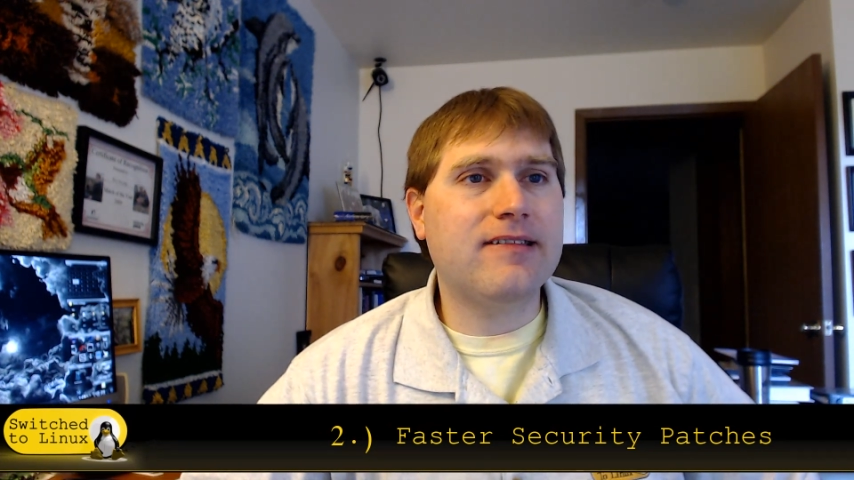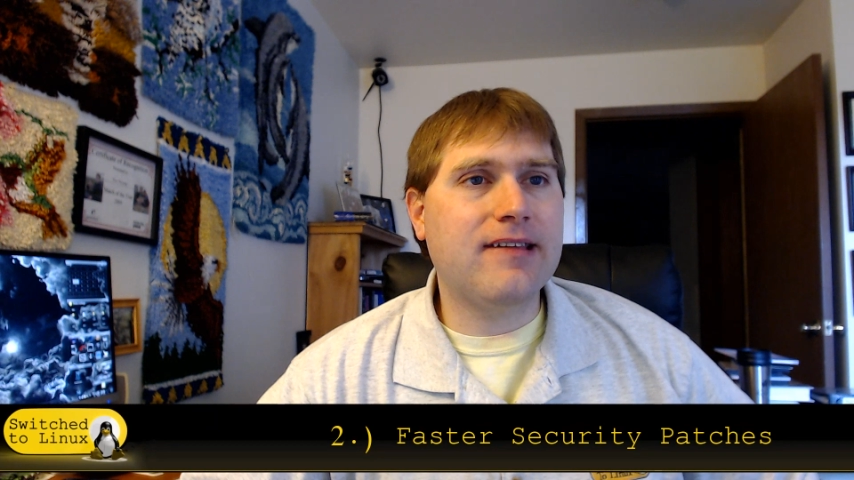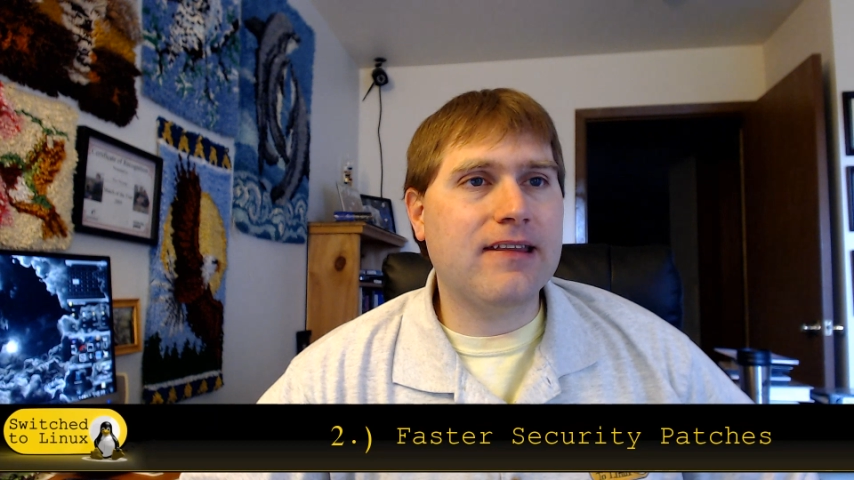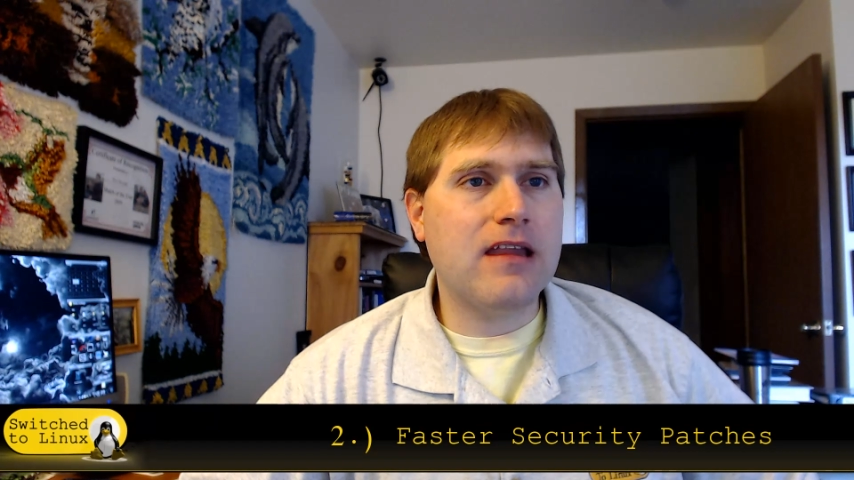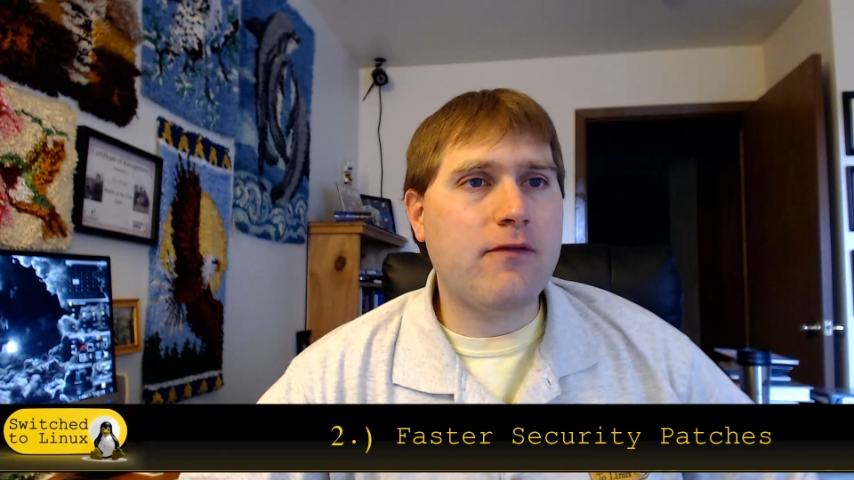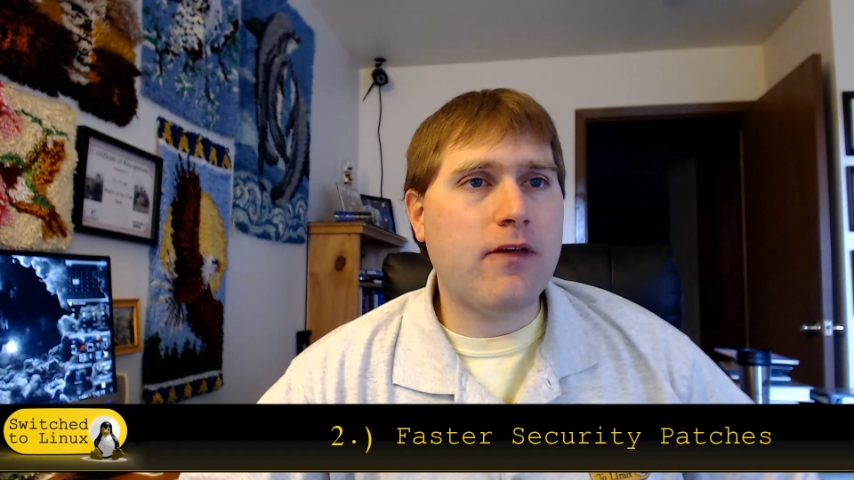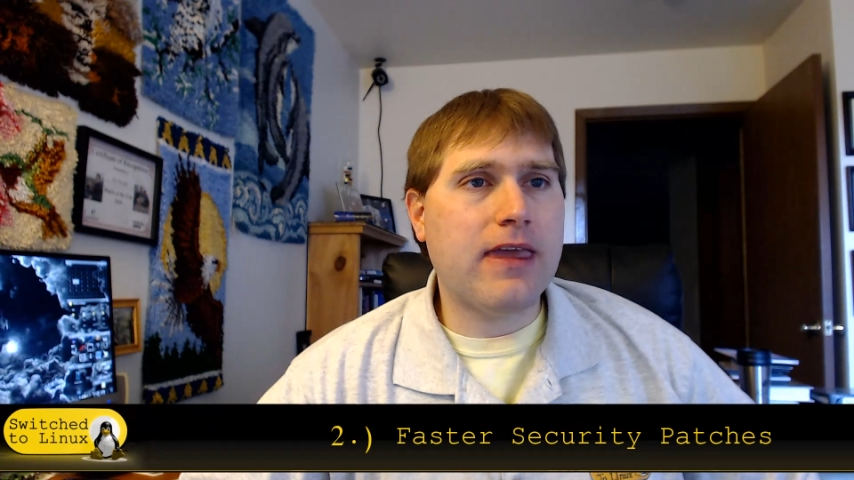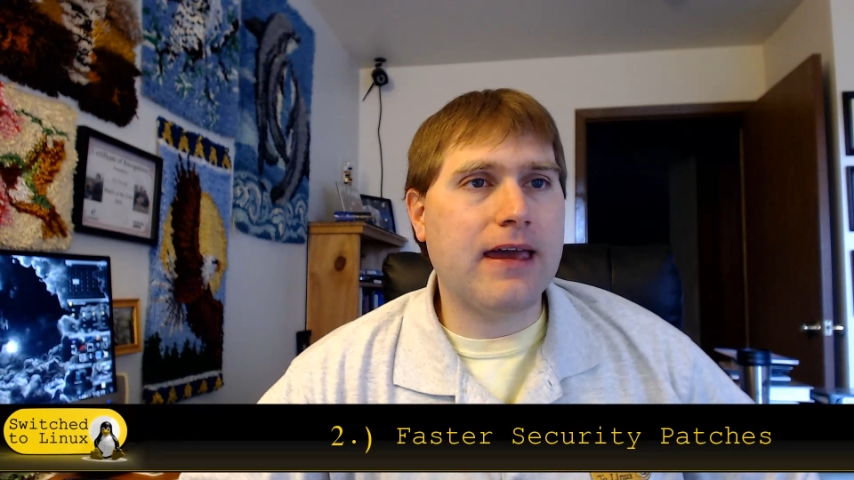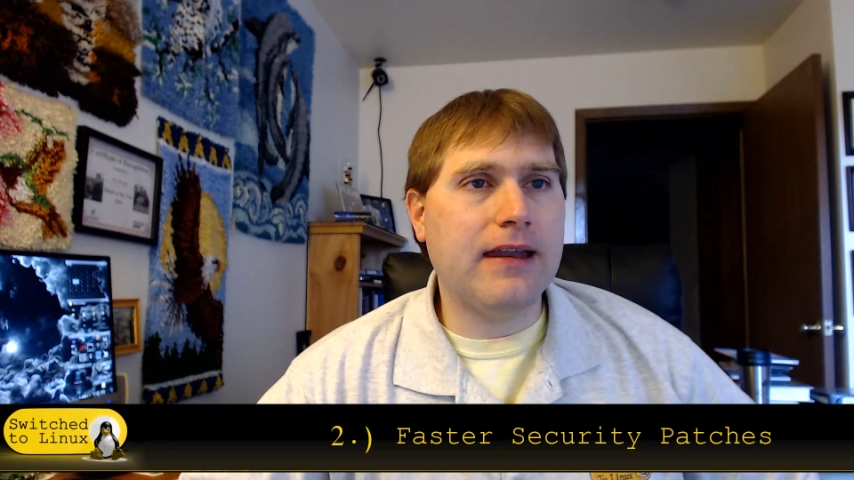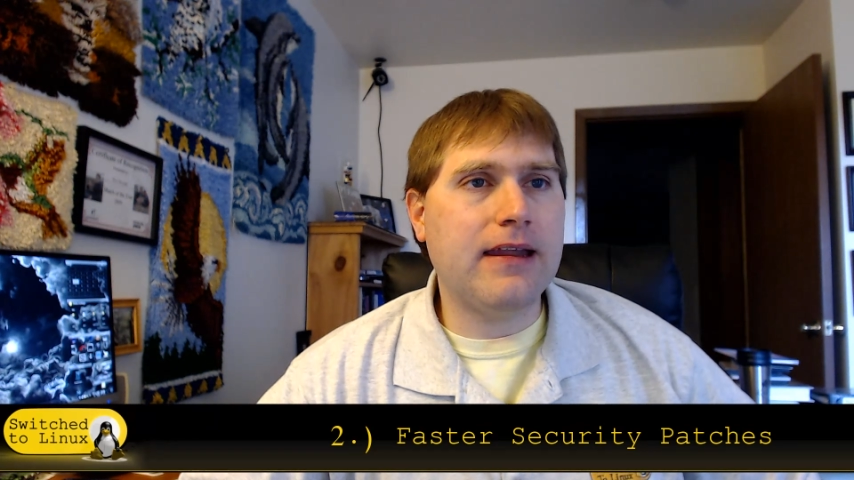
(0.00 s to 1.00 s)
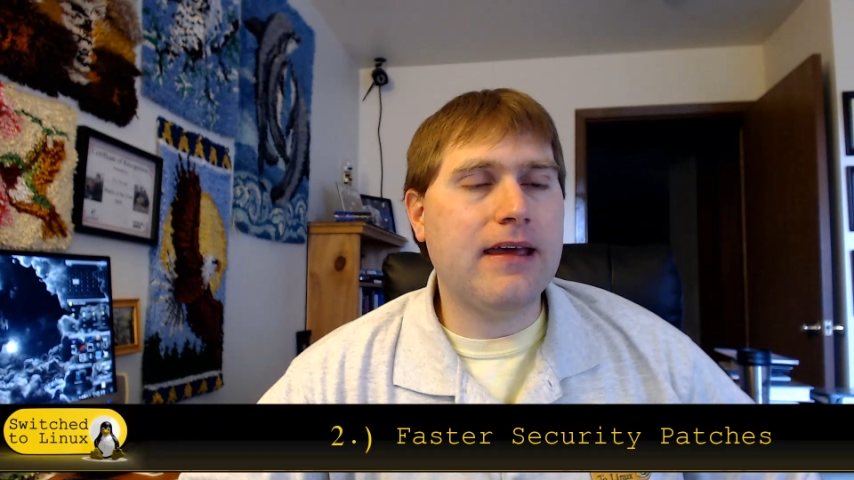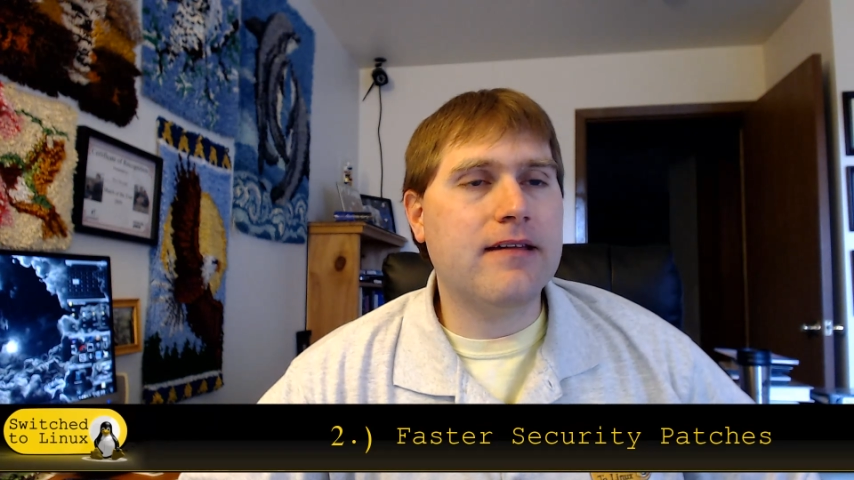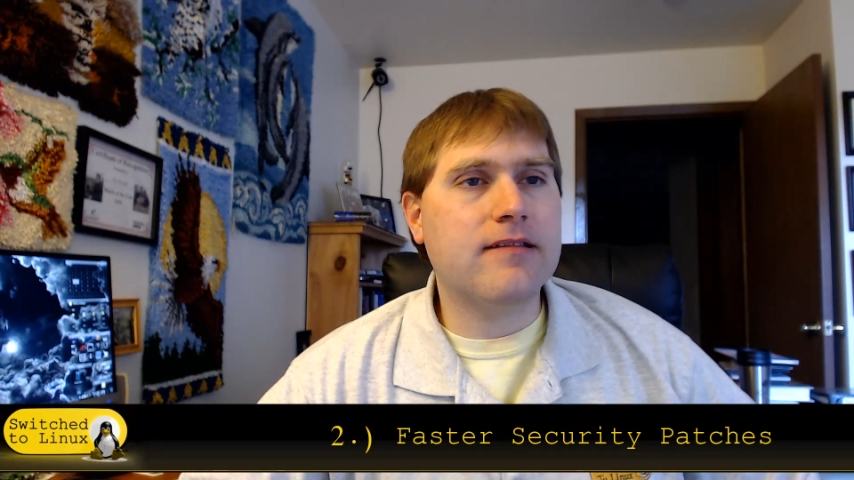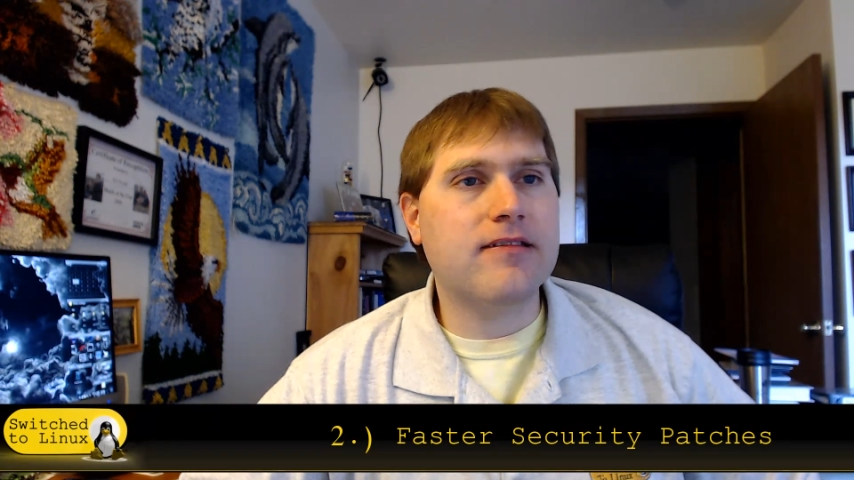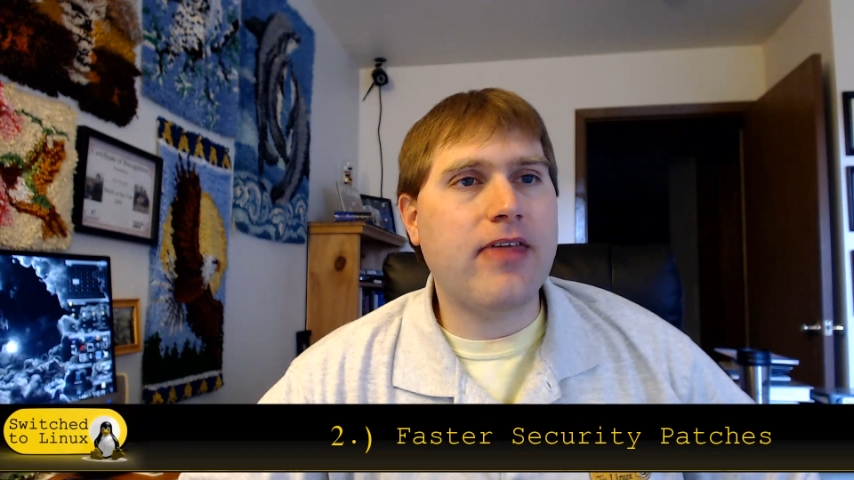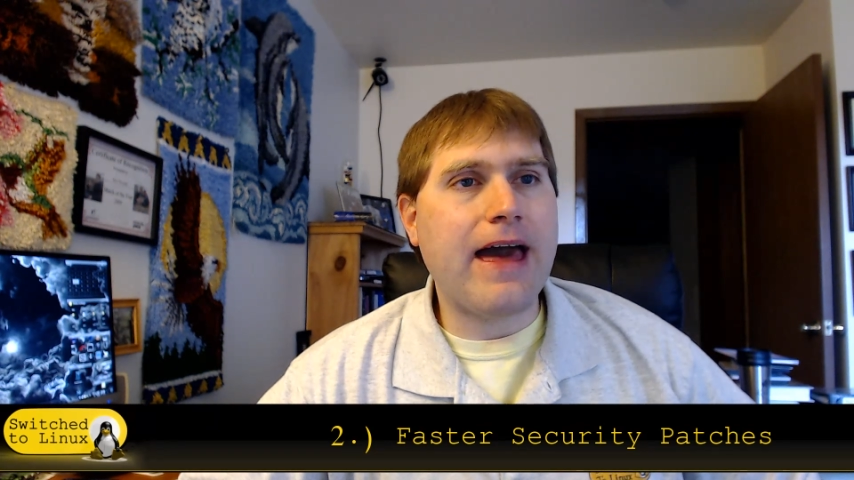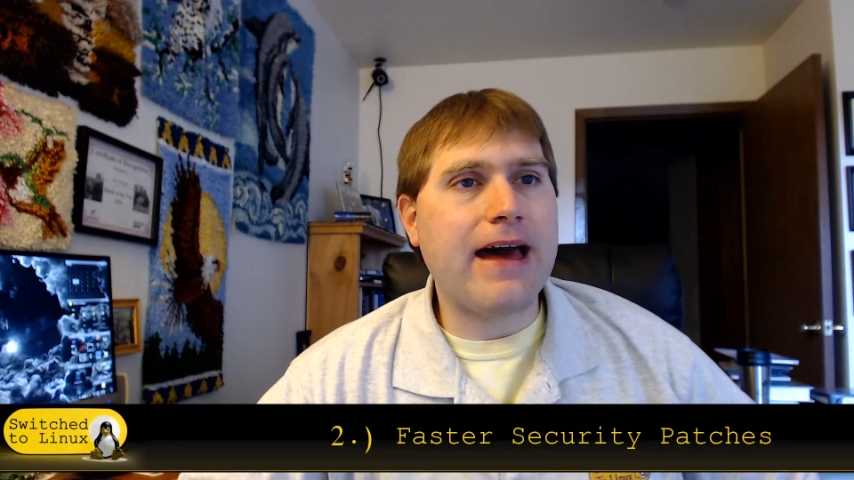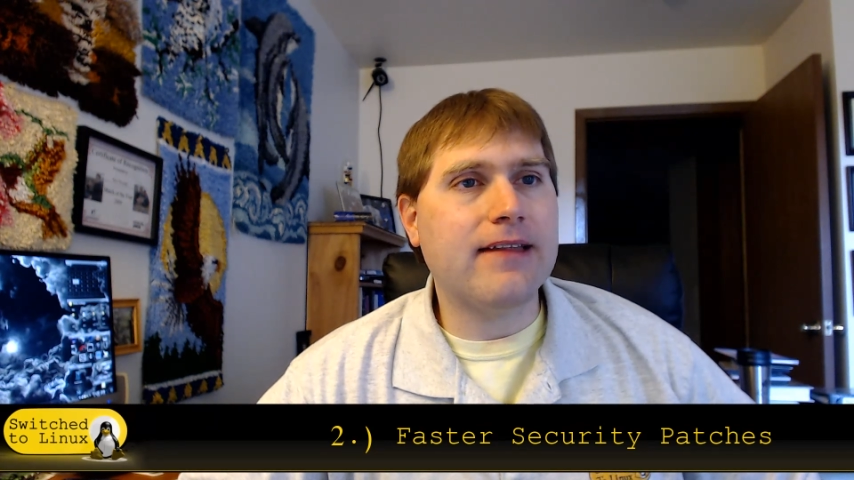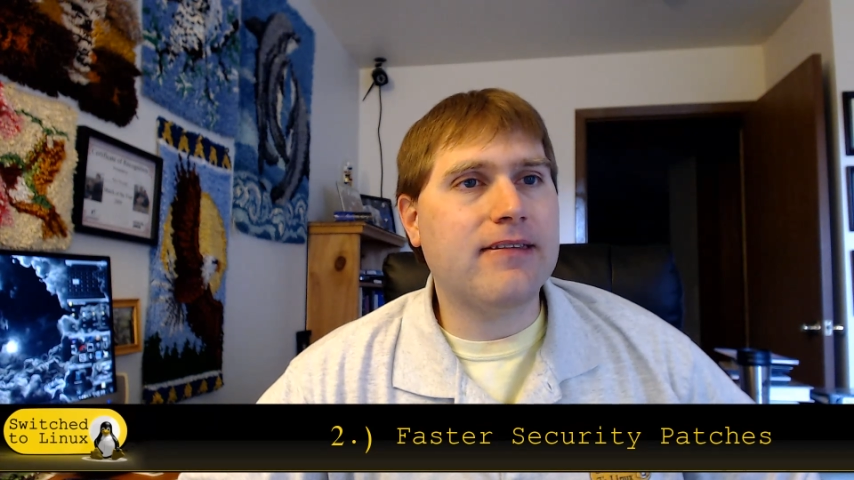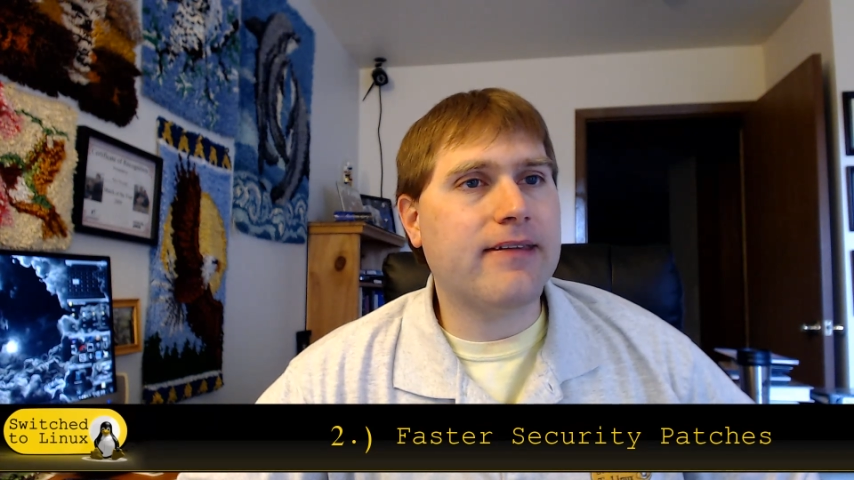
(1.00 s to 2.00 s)
significant is
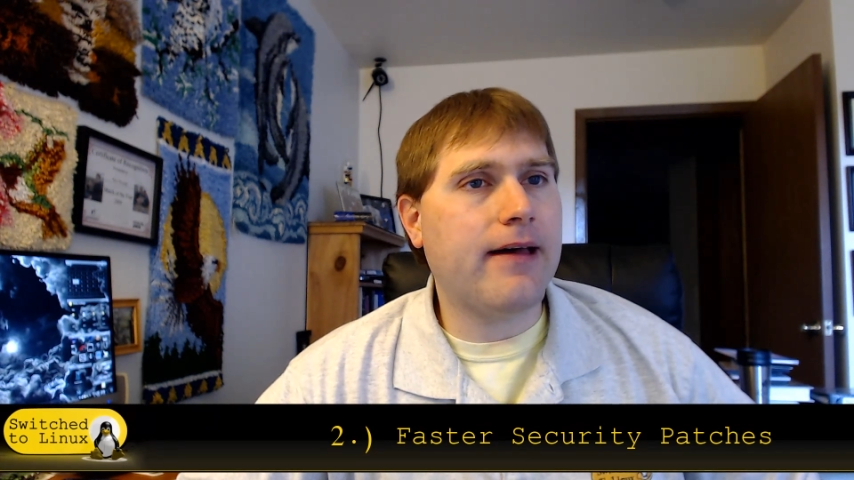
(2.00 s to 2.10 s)
that